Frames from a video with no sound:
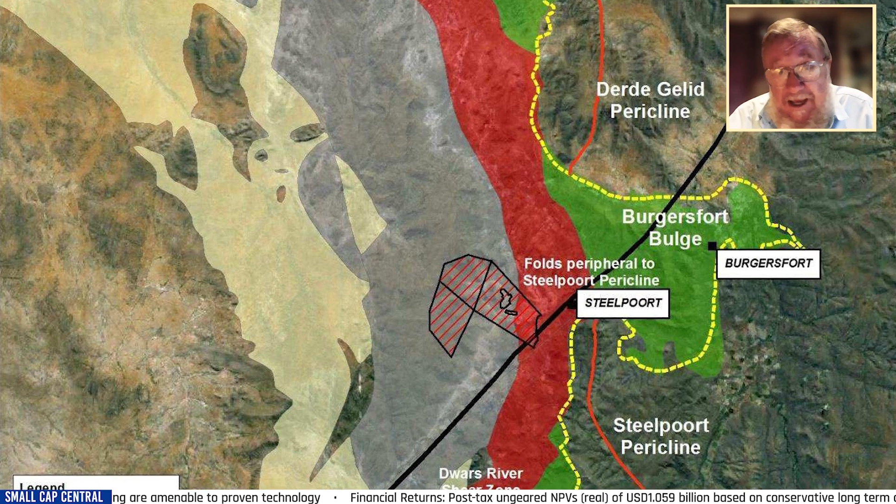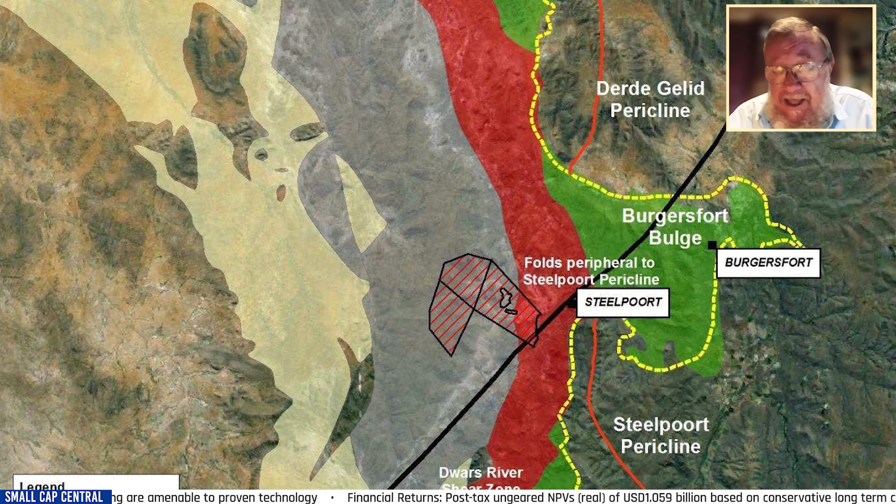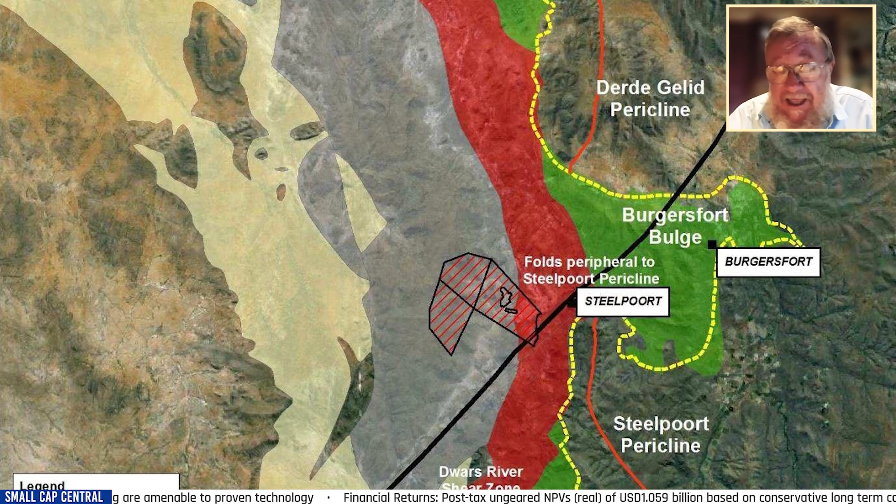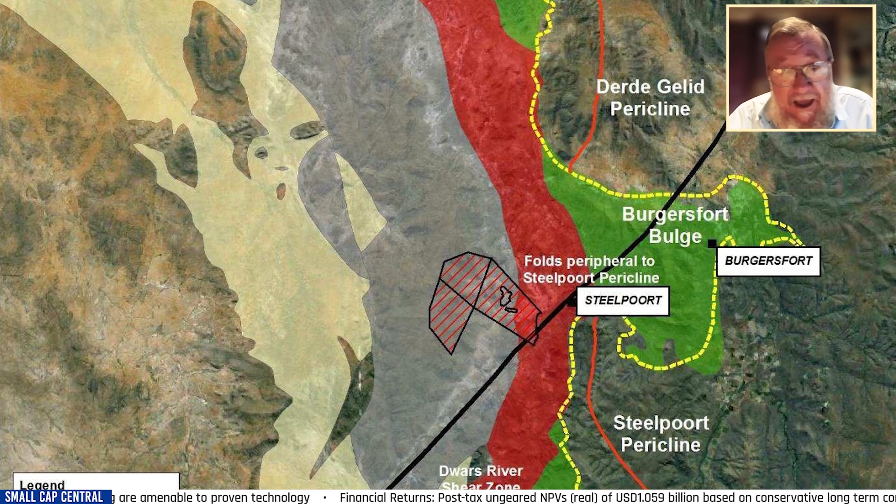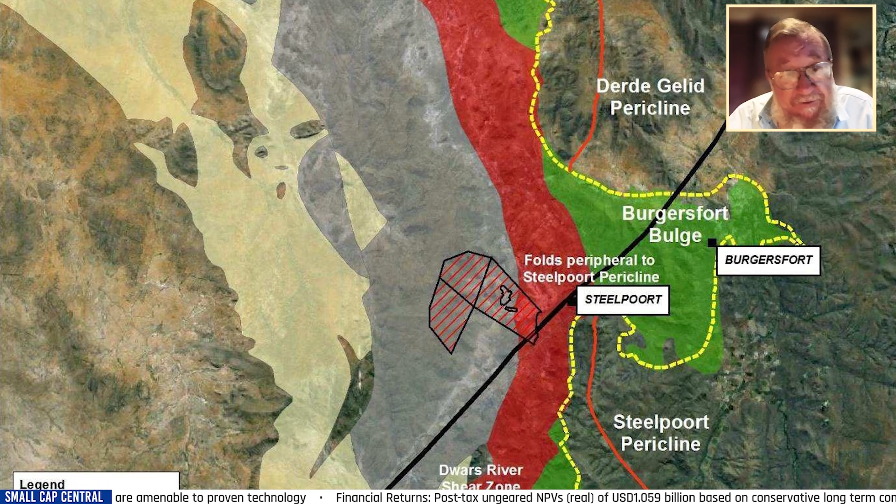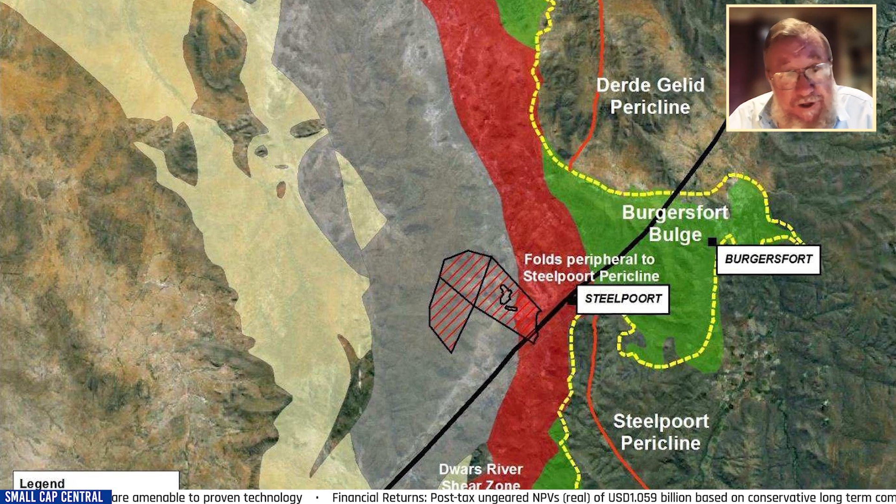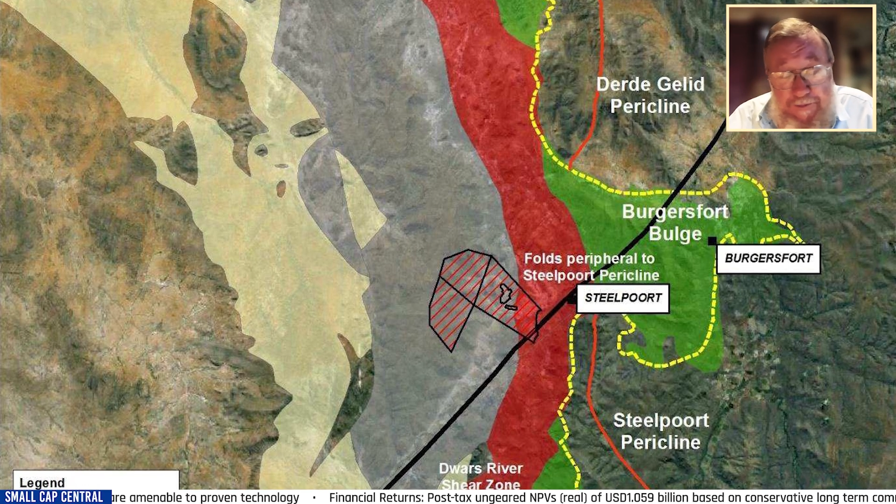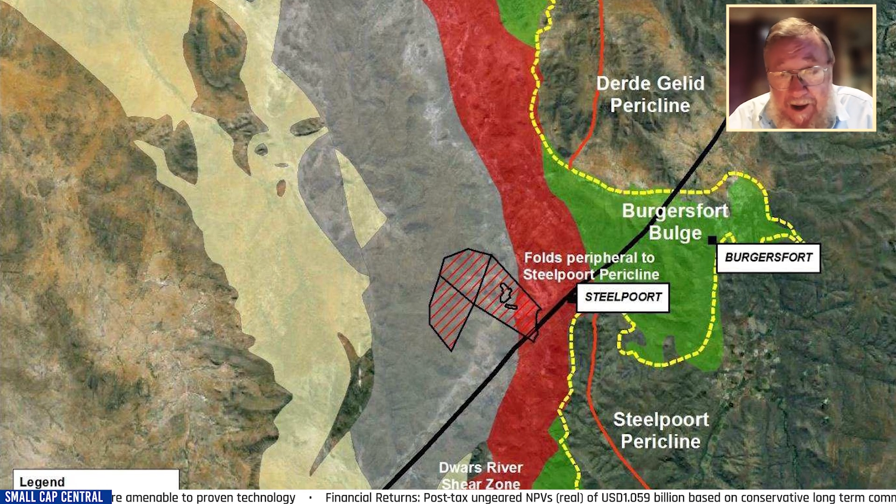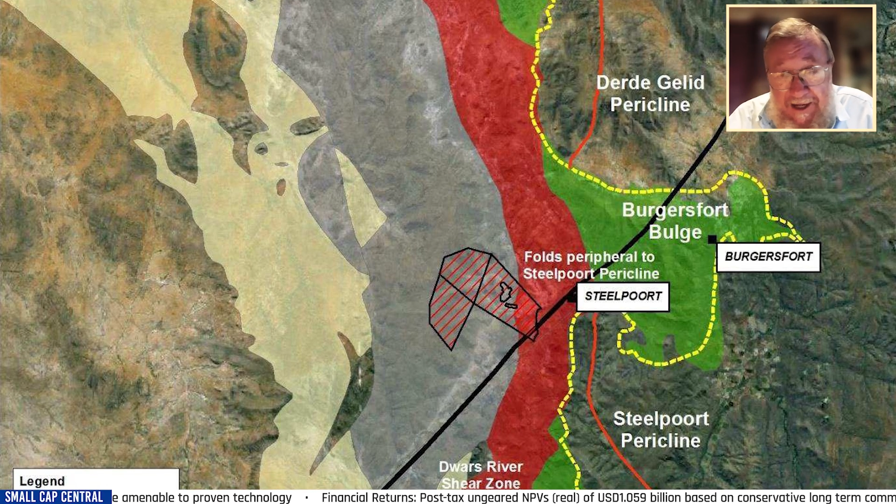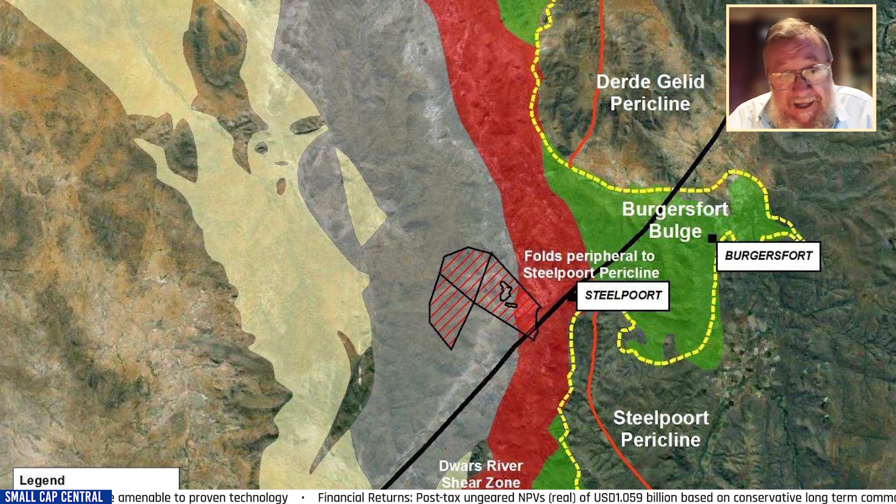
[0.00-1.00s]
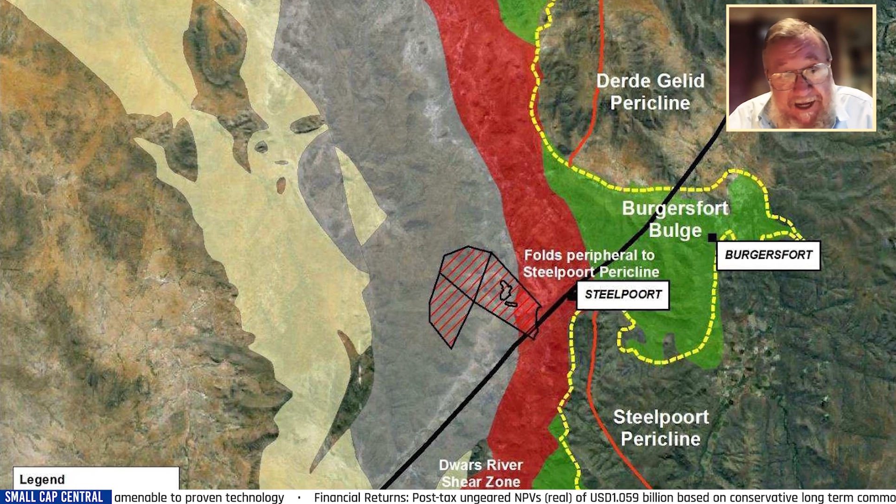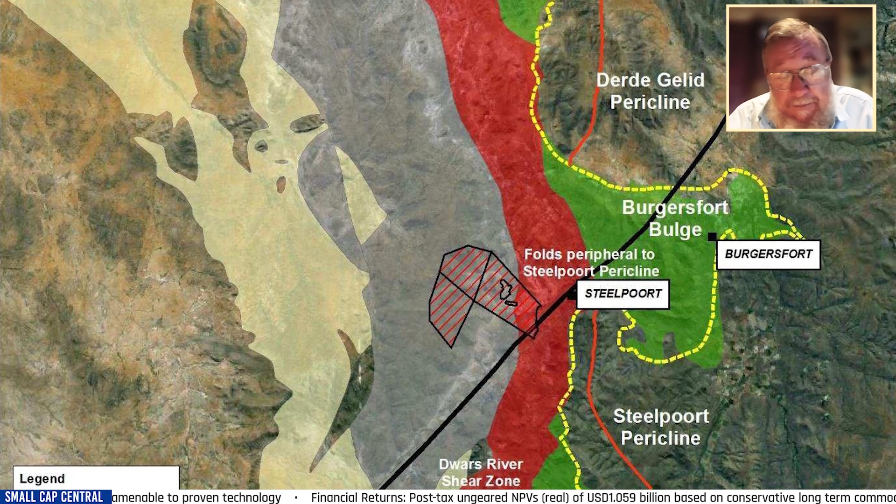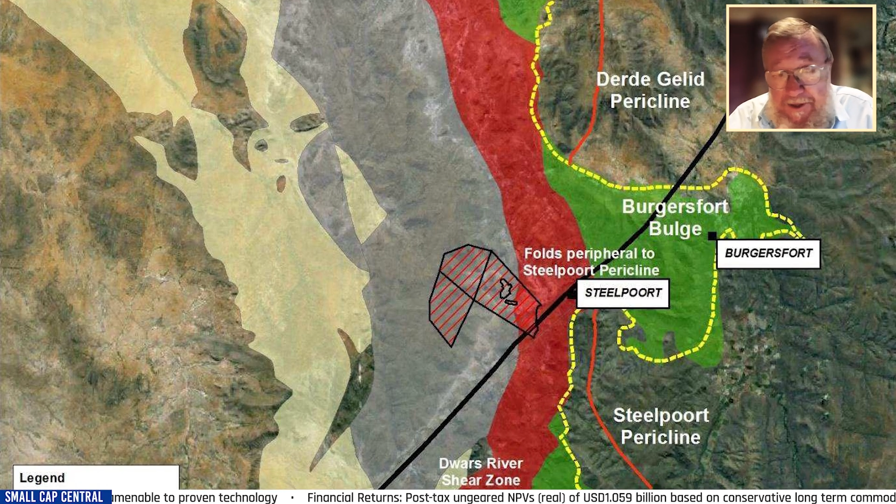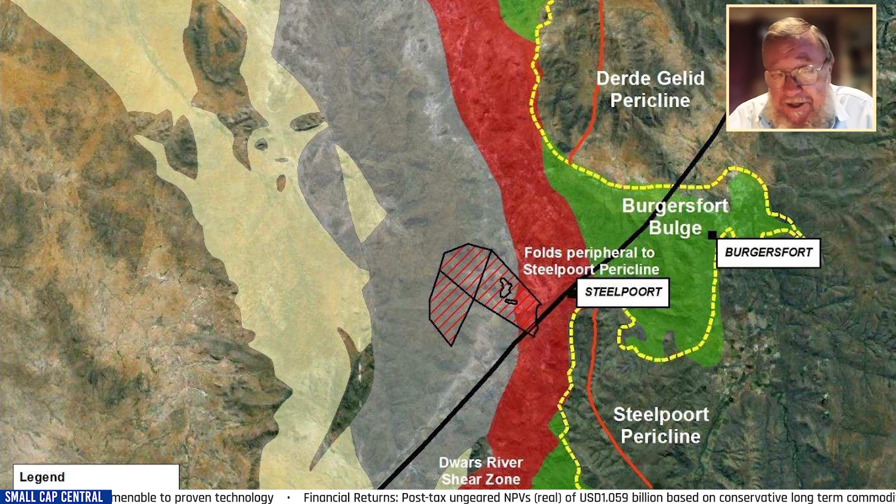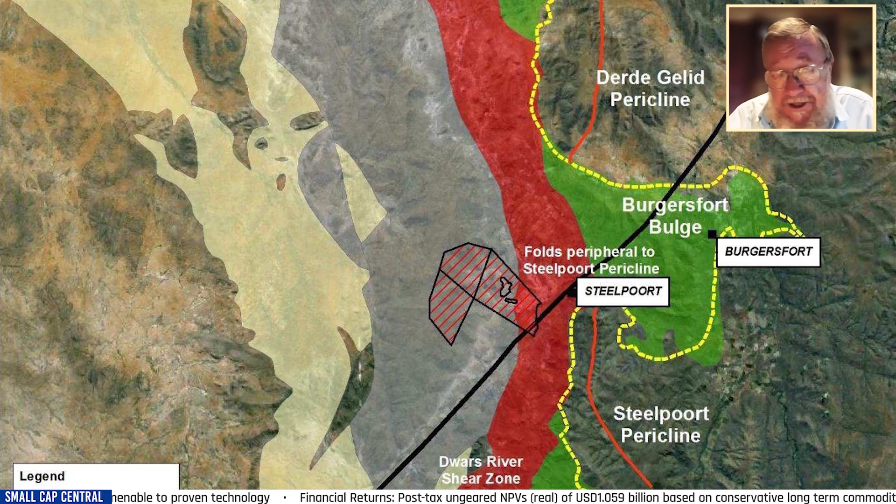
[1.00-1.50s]
The average mining
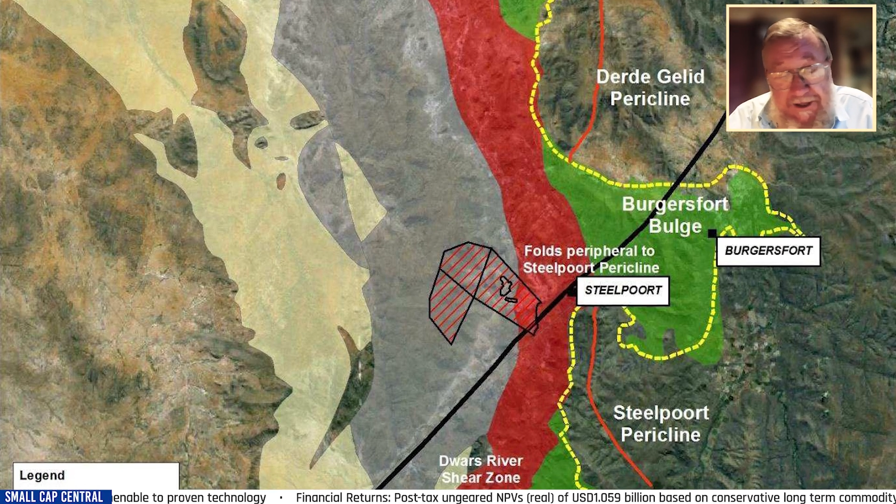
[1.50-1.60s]
depth is